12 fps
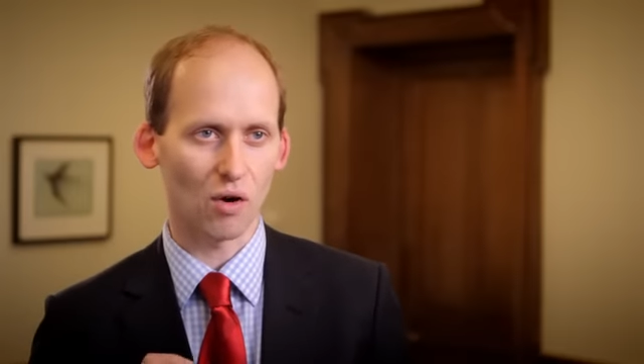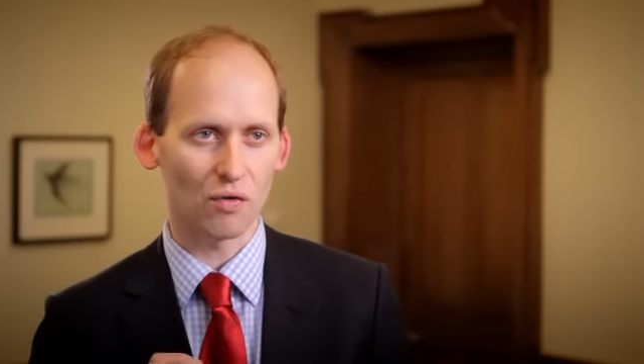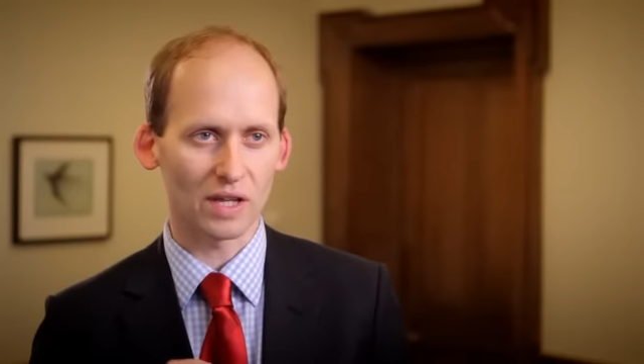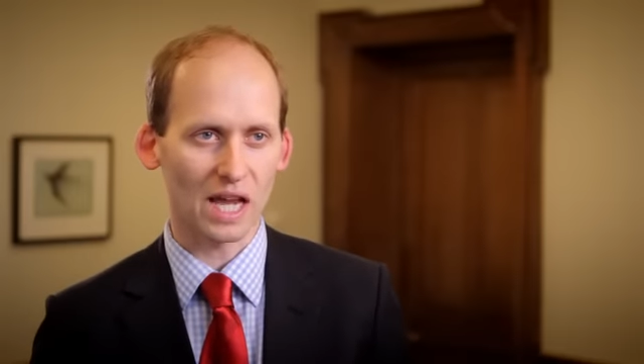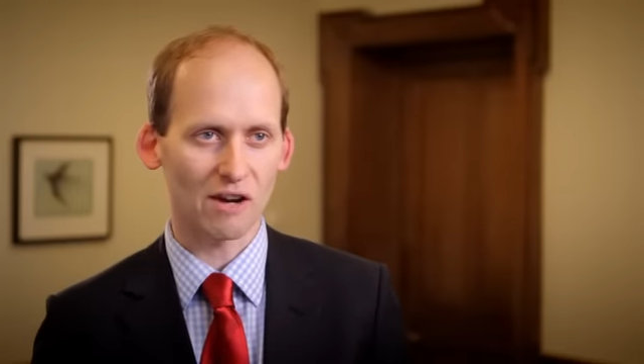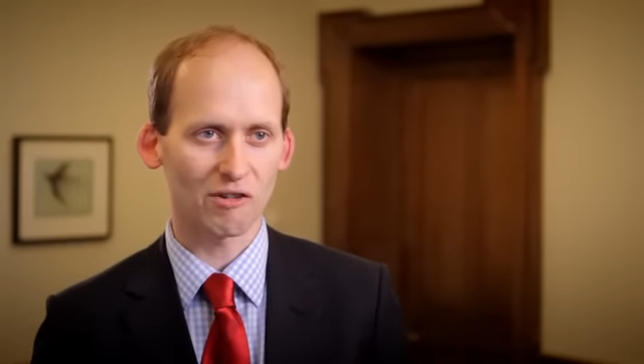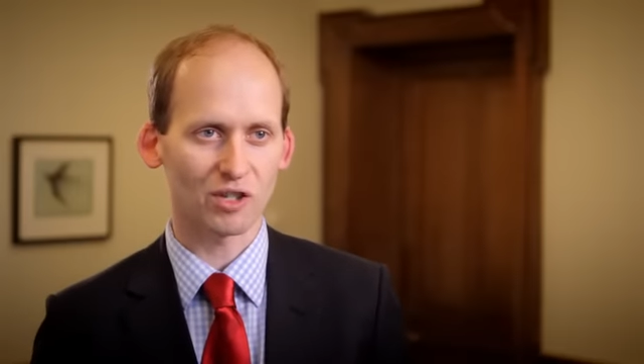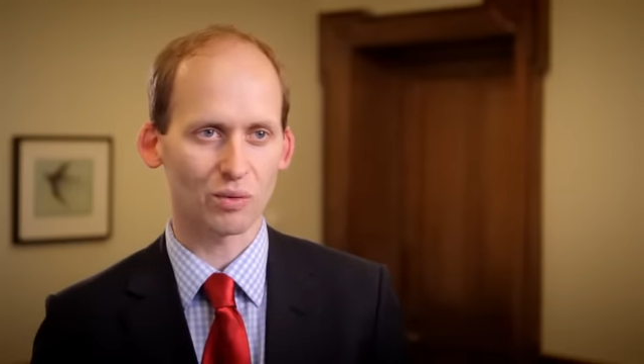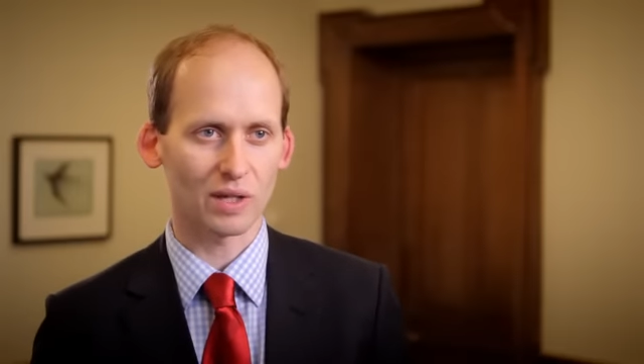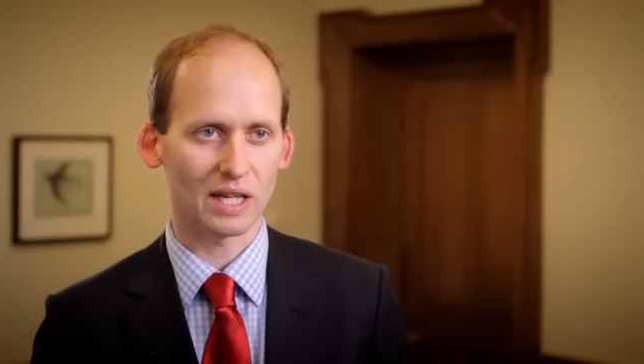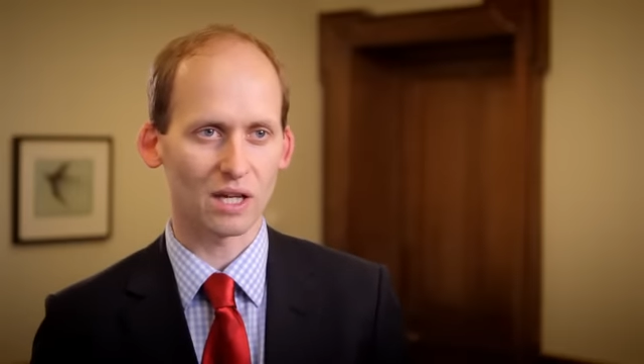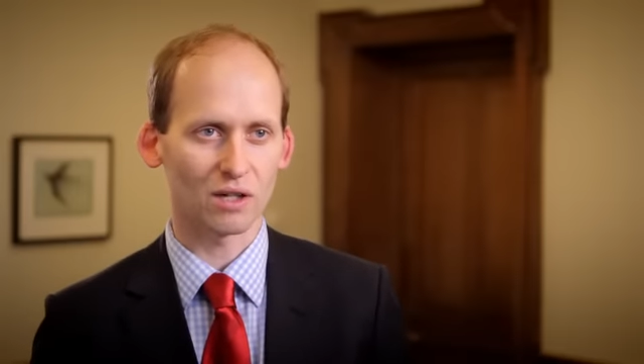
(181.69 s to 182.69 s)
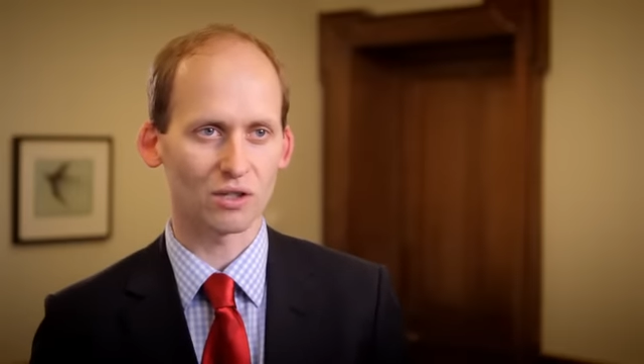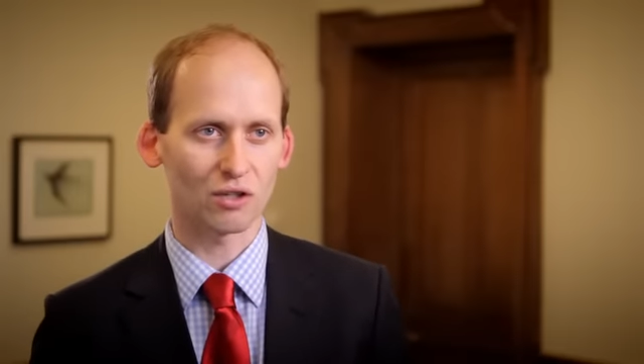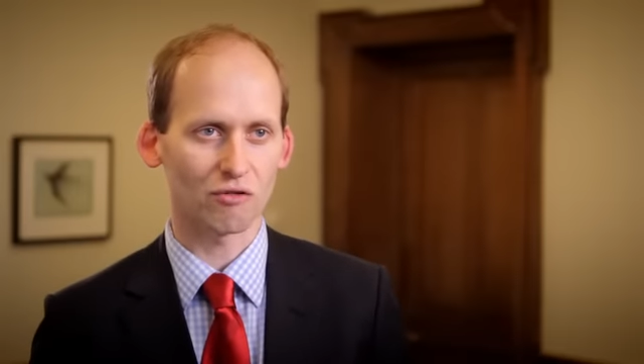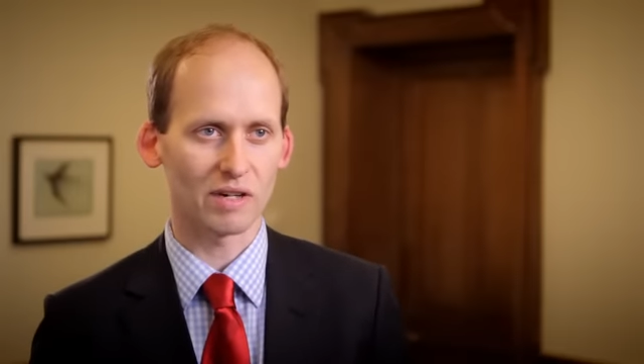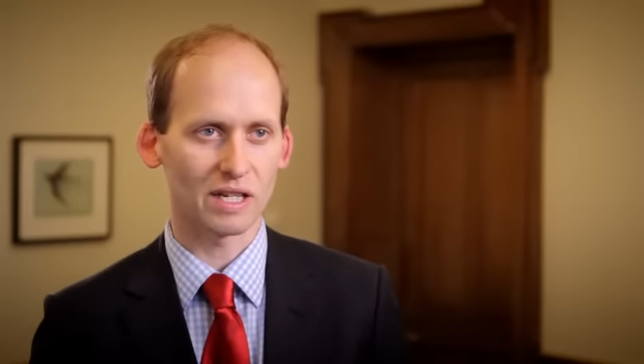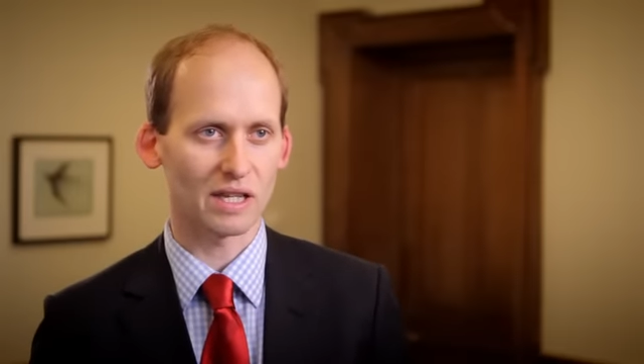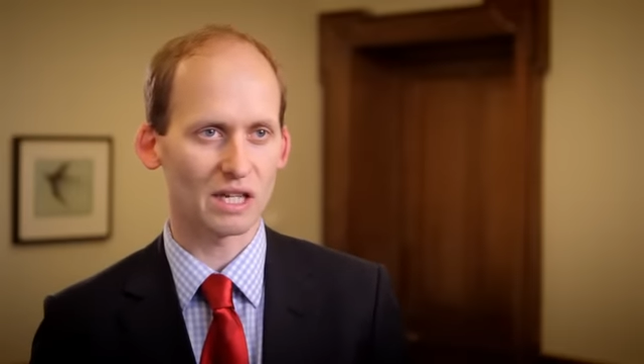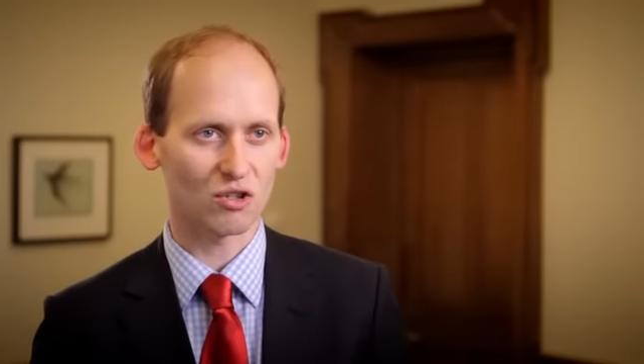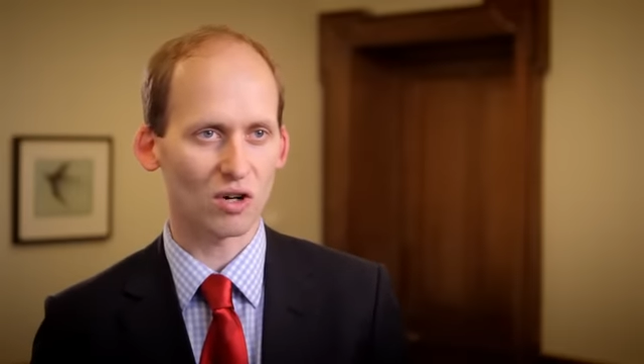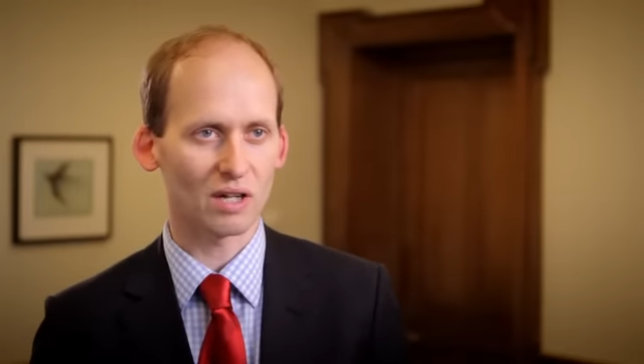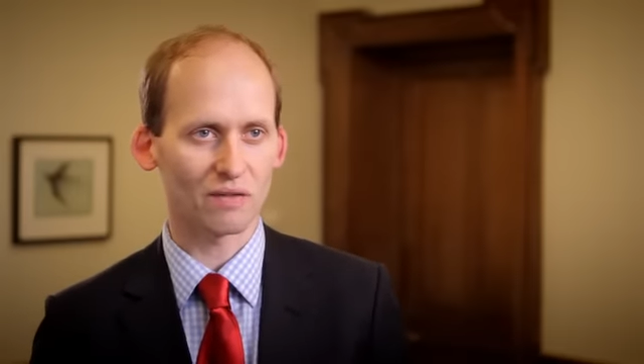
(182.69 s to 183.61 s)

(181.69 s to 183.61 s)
on the areas where they can't agree, they try